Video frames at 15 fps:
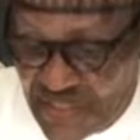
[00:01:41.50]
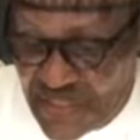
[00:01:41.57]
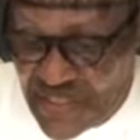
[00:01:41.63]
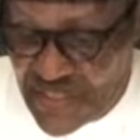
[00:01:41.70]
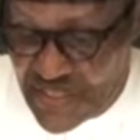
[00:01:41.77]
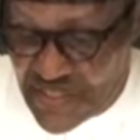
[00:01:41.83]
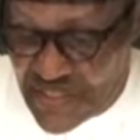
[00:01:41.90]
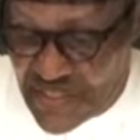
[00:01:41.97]

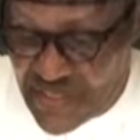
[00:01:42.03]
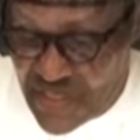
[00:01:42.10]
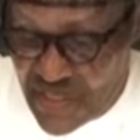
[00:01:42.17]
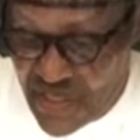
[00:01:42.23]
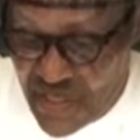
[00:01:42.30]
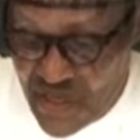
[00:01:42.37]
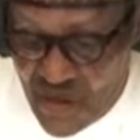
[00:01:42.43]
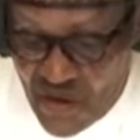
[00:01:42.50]
liens
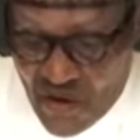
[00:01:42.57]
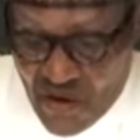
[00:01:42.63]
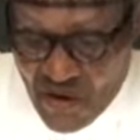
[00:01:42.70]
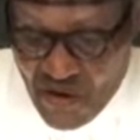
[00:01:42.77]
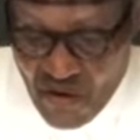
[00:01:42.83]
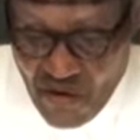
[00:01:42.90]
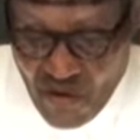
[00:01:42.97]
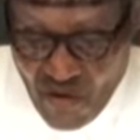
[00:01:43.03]

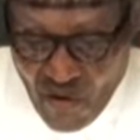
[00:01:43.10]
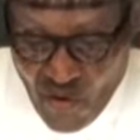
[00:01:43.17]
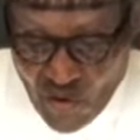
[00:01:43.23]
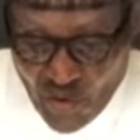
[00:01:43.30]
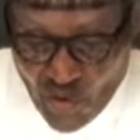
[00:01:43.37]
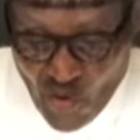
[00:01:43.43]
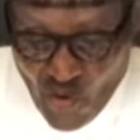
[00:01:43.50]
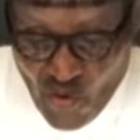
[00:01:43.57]

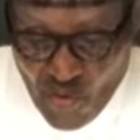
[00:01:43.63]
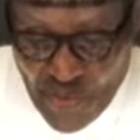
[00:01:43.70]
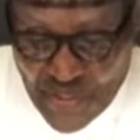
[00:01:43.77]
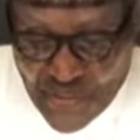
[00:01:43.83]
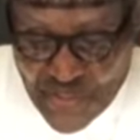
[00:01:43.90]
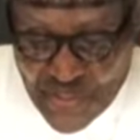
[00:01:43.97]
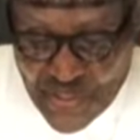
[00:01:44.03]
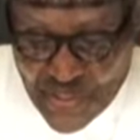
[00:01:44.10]
on over
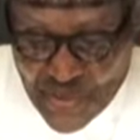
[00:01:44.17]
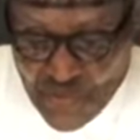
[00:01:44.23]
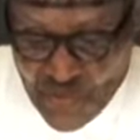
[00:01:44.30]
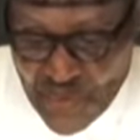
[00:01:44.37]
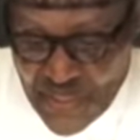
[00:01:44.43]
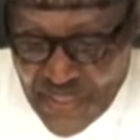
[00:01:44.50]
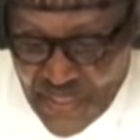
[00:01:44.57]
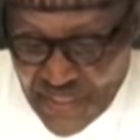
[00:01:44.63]
six
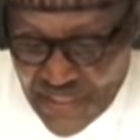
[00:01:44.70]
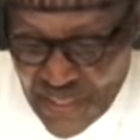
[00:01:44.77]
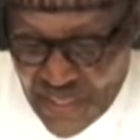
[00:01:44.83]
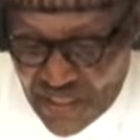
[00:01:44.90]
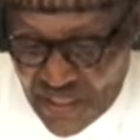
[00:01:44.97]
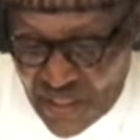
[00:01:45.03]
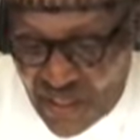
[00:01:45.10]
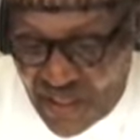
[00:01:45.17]
billion
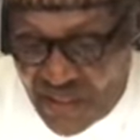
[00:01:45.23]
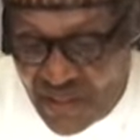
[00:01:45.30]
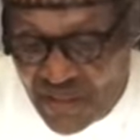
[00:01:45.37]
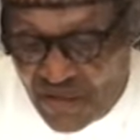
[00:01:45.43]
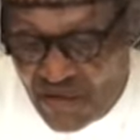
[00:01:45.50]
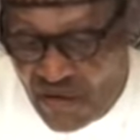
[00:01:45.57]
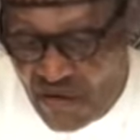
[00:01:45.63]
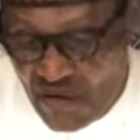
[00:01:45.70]
naira
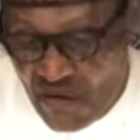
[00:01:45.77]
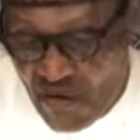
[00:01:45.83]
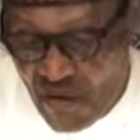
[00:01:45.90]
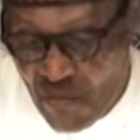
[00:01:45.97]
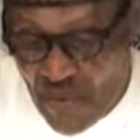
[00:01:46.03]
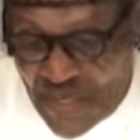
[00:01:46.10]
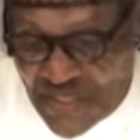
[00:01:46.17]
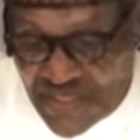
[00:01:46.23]

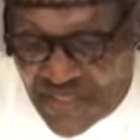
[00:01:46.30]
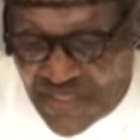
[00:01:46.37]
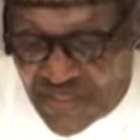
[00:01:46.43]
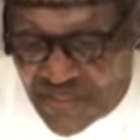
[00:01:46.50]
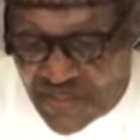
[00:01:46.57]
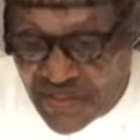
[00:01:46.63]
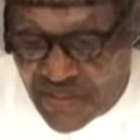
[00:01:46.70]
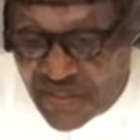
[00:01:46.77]
of
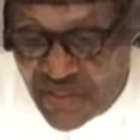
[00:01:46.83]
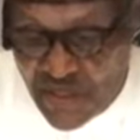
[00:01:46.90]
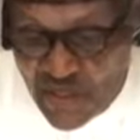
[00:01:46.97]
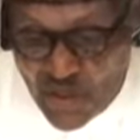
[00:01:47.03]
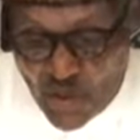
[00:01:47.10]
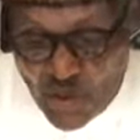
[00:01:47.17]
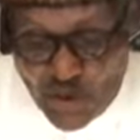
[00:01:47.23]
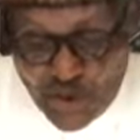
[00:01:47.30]
assets
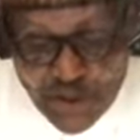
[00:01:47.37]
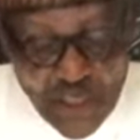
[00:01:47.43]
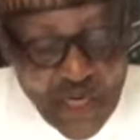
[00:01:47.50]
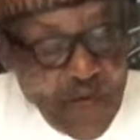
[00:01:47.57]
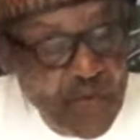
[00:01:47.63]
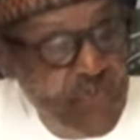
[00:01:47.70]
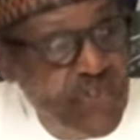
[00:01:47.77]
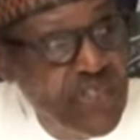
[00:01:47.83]
which
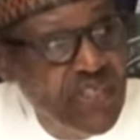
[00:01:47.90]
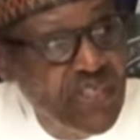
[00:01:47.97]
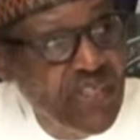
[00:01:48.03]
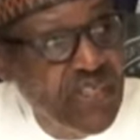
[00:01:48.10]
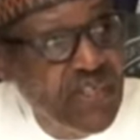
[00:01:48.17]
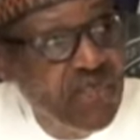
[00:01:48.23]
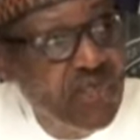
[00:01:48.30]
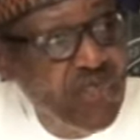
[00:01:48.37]
are being
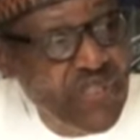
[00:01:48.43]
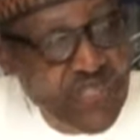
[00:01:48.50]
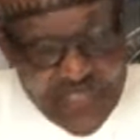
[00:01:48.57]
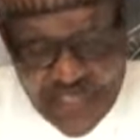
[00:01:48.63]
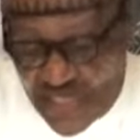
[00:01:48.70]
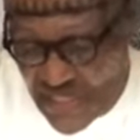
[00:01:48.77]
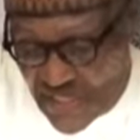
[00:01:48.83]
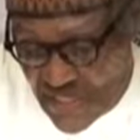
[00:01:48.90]

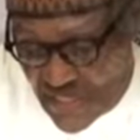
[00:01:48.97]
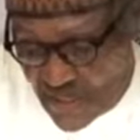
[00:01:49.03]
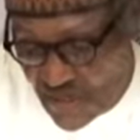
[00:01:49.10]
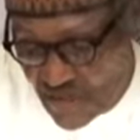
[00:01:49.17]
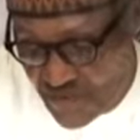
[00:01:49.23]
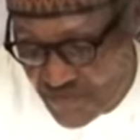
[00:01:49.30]
investigated.